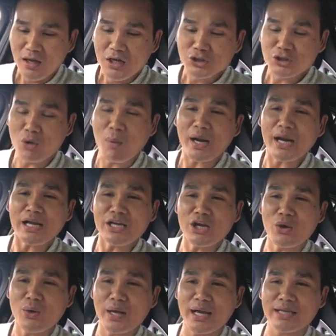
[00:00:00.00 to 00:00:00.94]
so what I
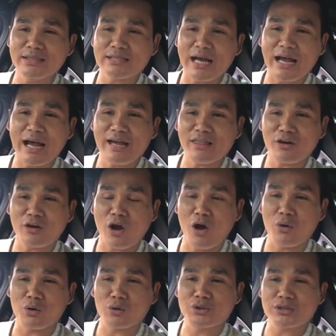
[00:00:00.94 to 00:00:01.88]
do is I either
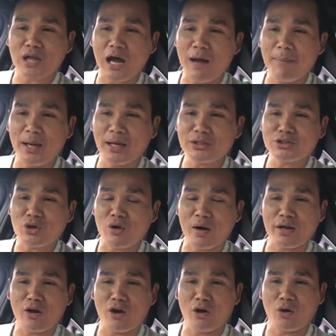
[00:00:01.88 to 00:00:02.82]
go to Starbucks
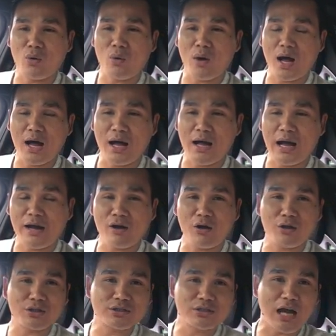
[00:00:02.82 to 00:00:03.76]
or I go to
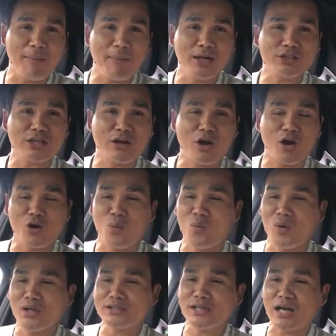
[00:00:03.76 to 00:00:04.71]
Starbucks, I go to
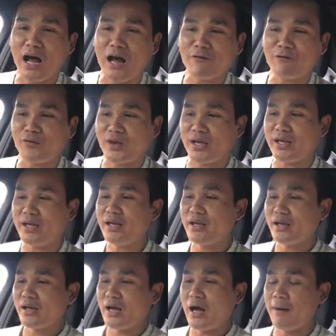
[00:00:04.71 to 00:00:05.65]
Woods Coffee,
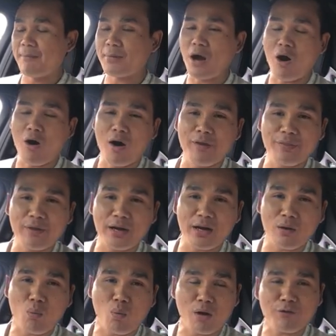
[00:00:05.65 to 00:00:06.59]
go on
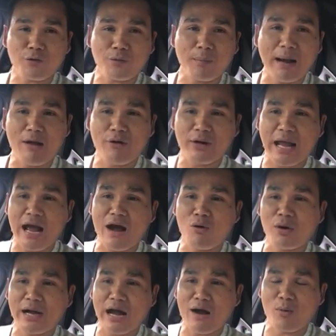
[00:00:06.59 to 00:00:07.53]
there, work for about an
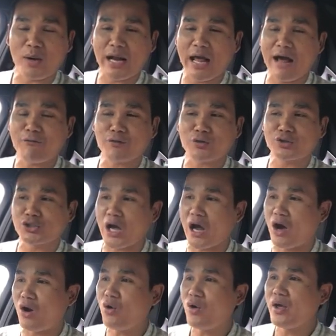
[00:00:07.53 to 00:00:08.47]
hour and a half or
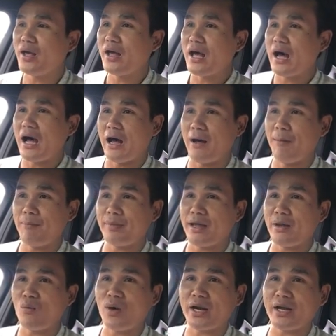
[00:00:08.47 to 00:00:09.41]
so.
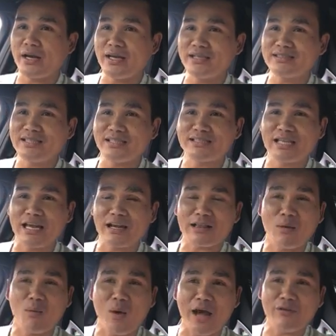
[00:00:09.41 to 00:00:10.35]
Then what it is
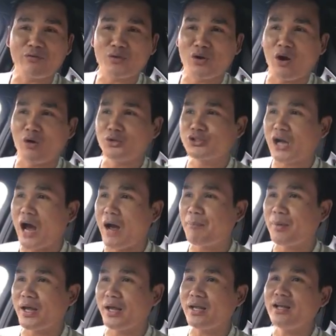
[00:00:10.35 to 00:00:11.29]
take the wife to go
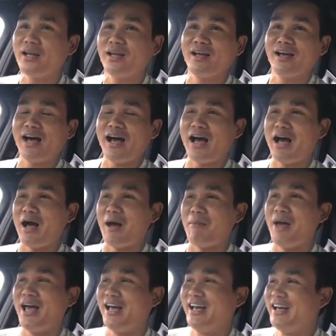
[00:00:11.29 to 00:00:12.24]
shopping.
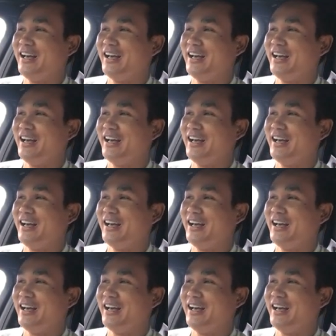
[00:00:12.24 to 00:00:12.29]
And